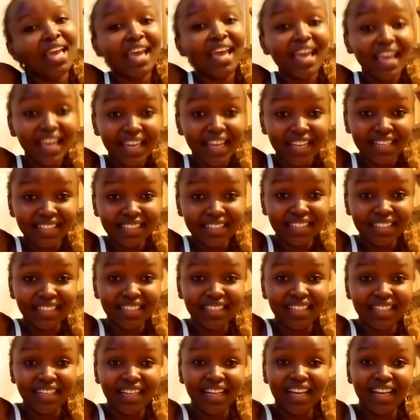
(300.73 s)
And
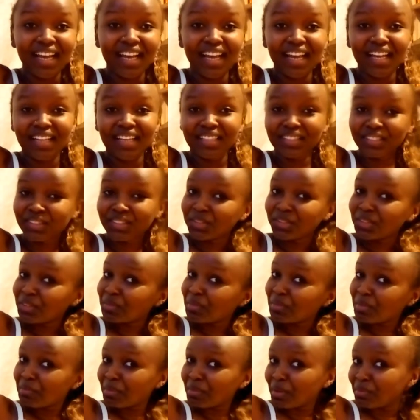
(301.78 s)
See,
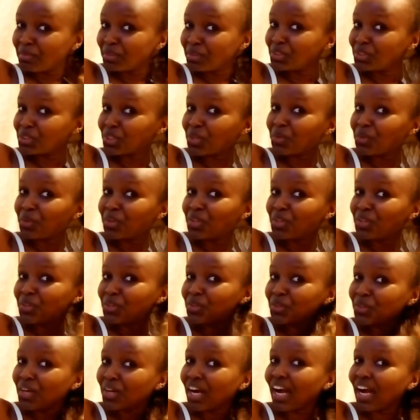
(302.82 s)
remember me showing you